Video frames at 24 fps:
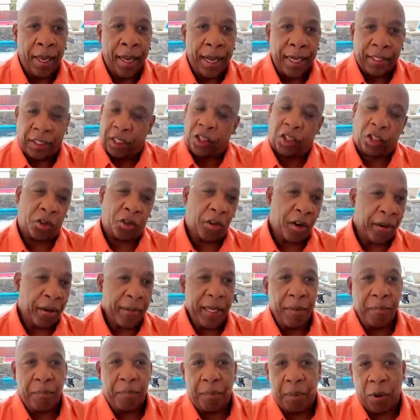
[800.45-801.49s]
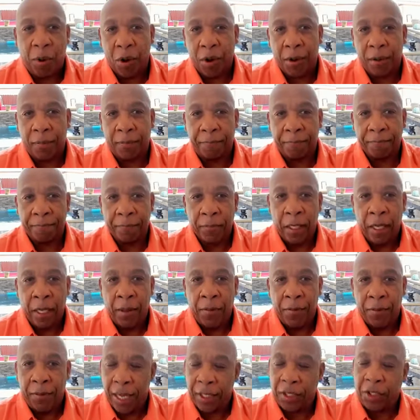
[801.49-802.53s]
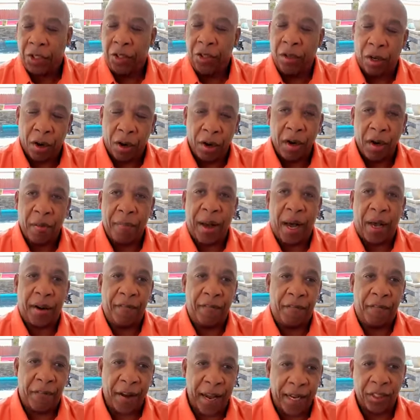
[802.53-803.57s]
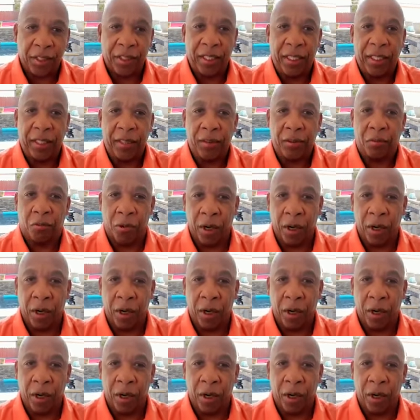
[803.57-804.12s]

It's extremely important that you learn about investing,